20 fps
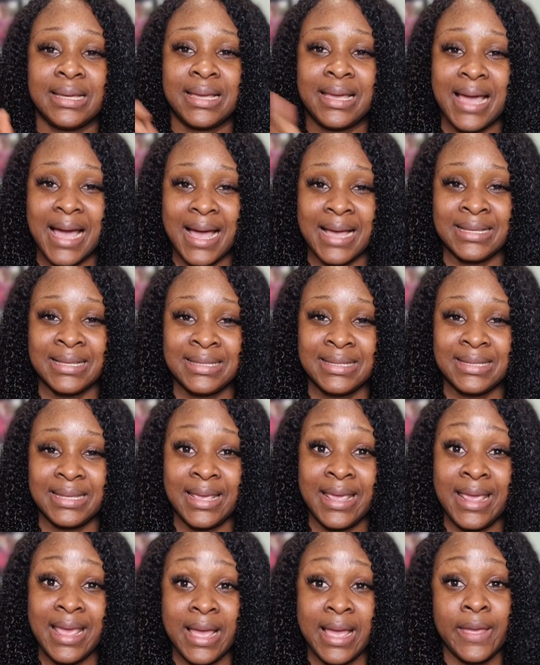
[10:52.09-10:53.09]
gas
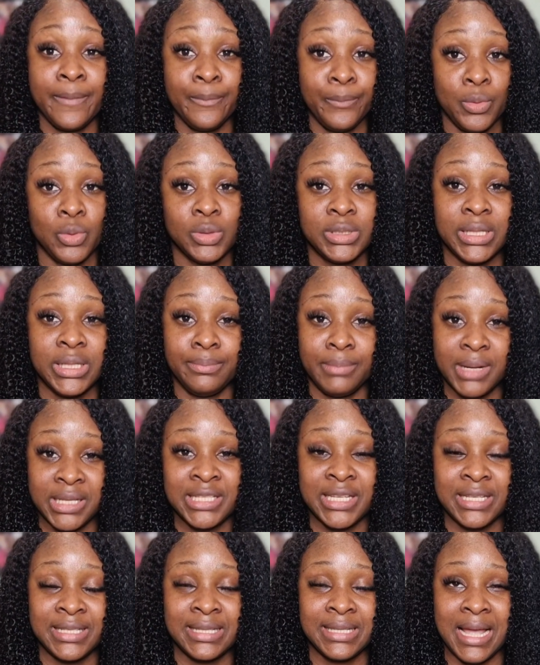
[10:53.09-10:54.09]
here in both in
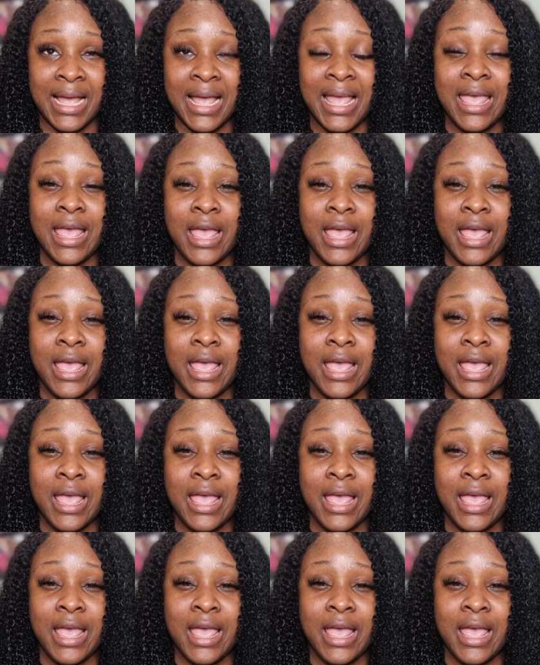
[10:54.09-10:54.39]
Manchester,